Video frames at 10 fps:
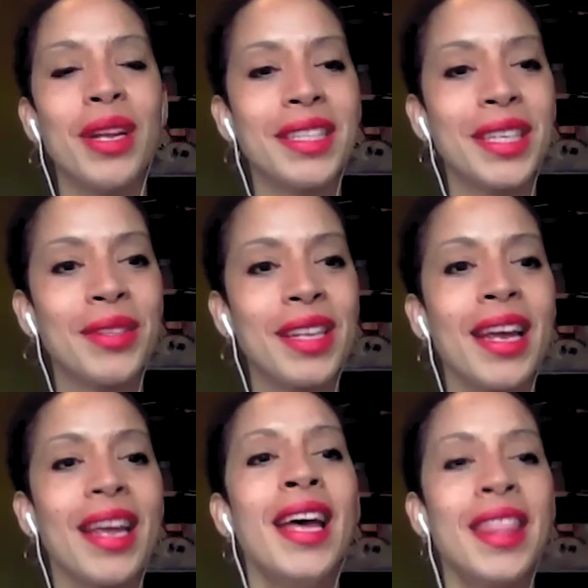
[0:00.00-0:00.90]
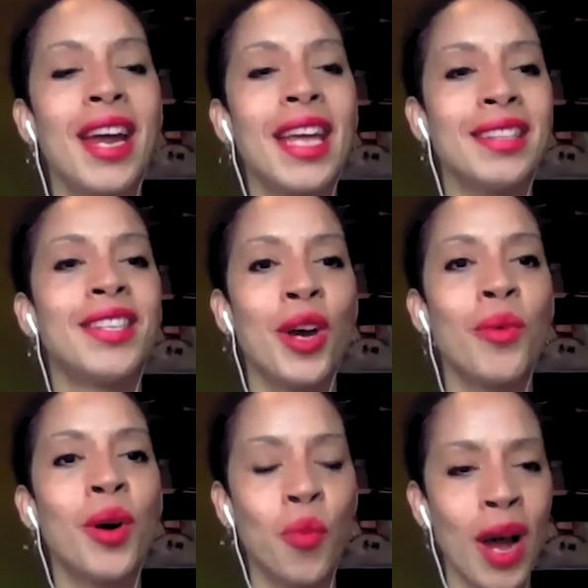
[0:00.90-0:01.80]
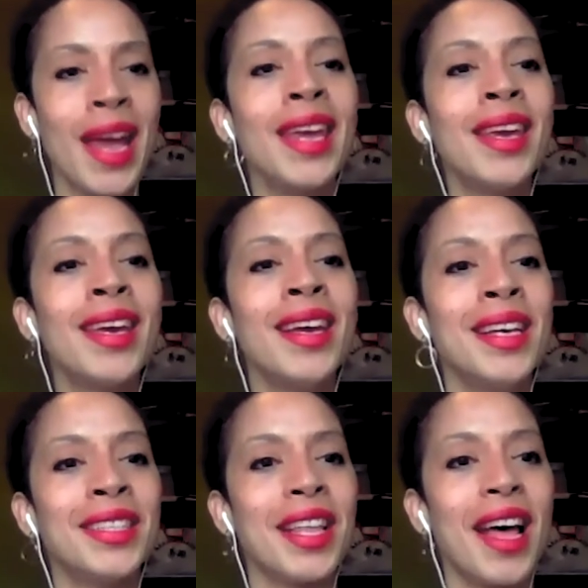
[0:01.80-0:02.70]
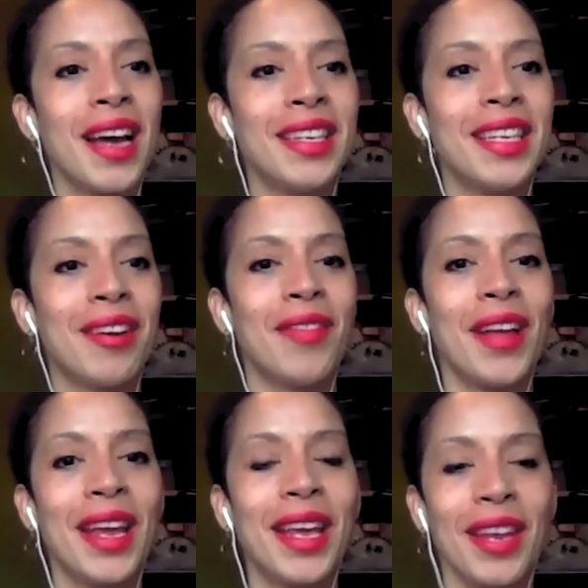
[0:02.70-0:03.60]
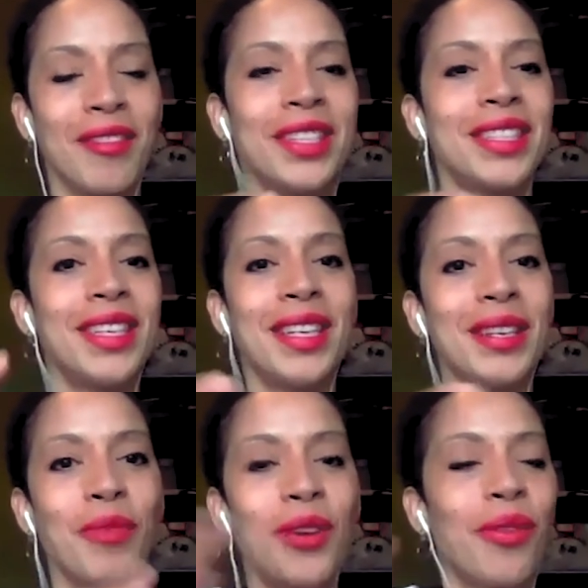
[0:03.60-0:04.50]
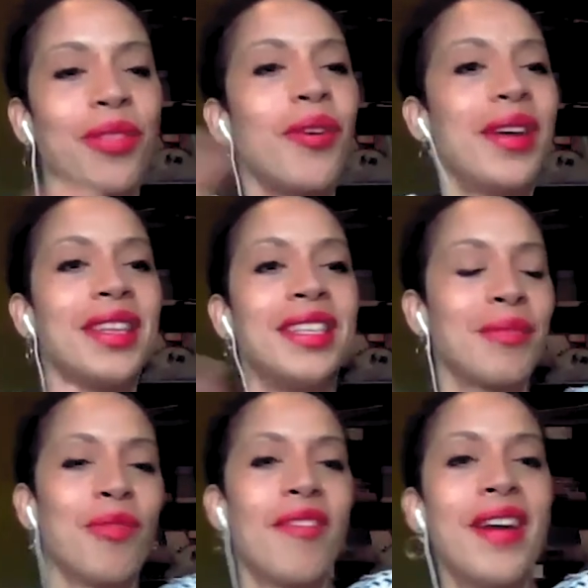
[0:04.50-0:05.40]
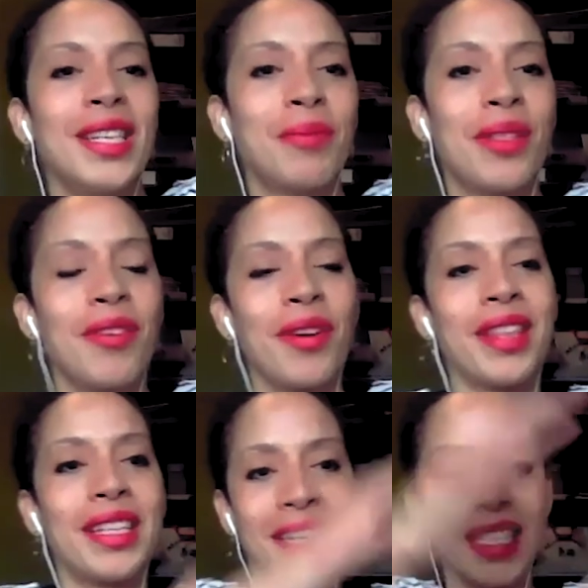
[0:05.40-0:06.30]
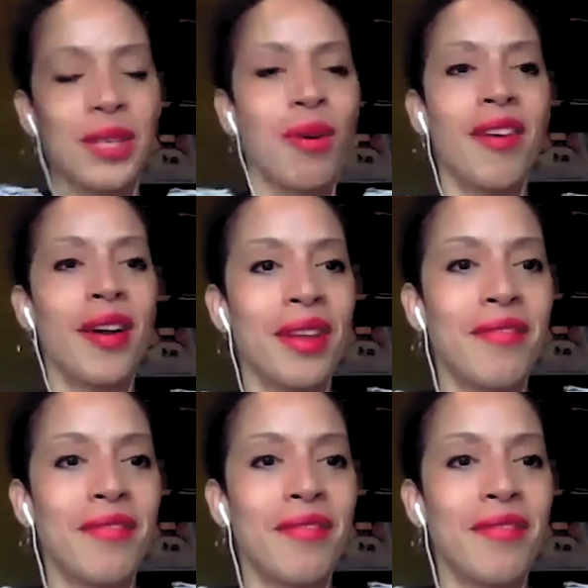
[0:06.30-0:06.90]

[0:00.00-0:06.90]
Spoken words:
went to, is like, there is no away. So that idea of like, there isn't, we're not throwing this somewhere else. We're throwing this into our own